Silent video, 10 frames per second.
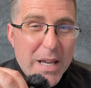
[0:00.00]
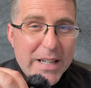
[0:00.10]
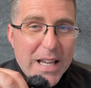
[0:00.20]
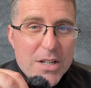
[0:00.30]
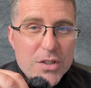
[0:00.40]

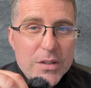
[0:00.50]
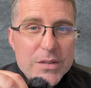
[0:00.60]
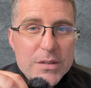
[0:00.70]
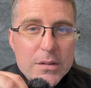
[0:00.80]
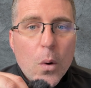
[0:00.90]

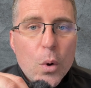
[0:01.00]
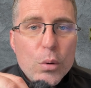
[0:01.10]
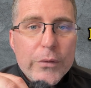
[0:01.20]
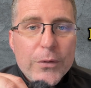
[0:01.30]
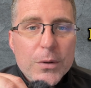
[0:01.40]
medications, or
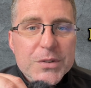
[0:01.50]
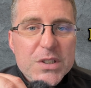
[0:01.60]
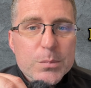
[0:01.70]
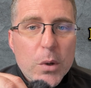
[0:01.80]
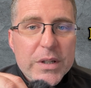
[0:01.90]
referrals to
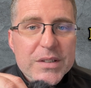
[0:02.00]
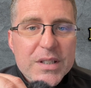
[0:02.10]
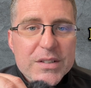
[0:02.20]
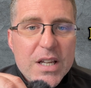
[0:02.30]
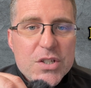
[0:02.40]
smoking
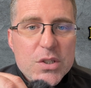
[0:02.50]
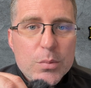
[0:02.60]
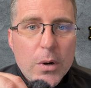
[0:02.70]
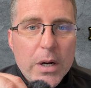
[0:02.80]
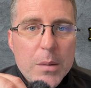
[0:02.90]
cessation
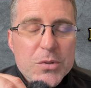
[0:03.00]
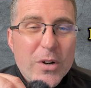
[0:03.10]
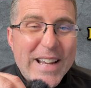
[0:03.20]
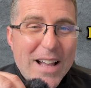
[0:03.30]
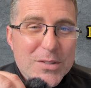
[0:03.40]
programs or
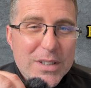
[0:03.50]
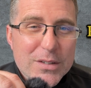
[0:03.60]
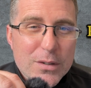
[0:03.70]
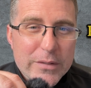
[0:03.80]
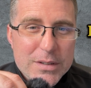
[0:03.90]
counseling
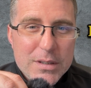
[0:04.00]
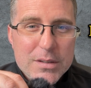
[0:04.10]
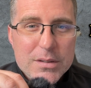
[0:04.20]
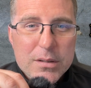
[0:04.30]
services.